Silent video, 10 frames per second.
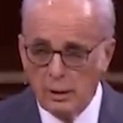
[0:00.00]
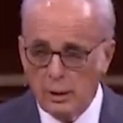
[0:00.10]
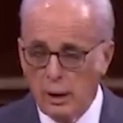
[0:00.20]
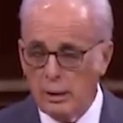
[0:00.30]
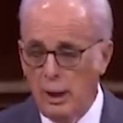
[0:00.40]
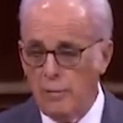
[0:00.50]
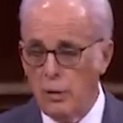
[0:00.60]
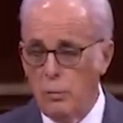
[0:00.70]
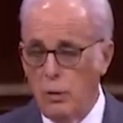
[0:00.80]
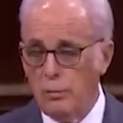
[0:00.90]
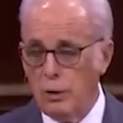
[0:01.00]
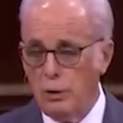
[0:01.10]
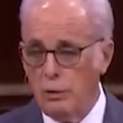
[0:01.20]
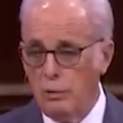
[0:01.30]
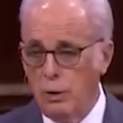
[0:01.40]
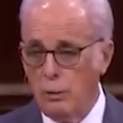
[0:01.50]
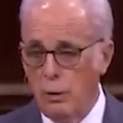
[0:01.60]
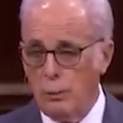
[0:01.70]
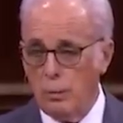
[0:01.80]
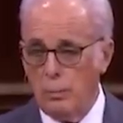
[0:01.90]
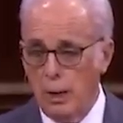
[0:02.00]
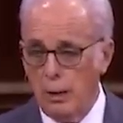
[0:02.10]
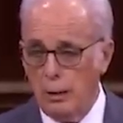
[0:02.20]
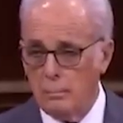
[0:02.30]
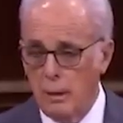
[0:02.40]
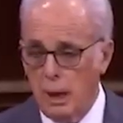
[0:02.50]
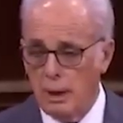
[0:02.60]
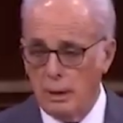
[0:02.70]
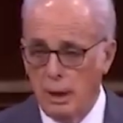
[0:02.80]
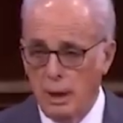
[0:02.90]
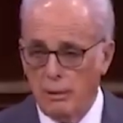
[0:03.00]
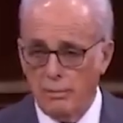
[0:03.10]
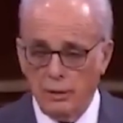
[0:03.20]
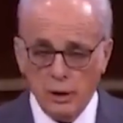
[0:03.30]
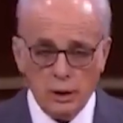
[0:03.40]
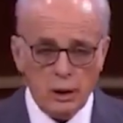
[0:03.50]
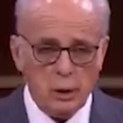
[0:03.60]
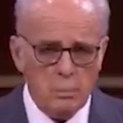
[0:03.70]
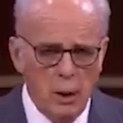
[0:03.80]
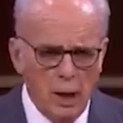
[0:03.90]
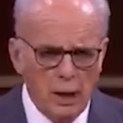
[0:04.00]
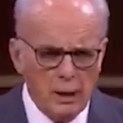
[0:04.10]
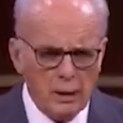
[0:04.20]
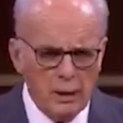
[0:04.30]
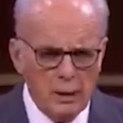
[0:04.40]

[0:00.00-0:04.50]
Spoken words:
God gave them over to a reprobate mind, a non-functioning mind.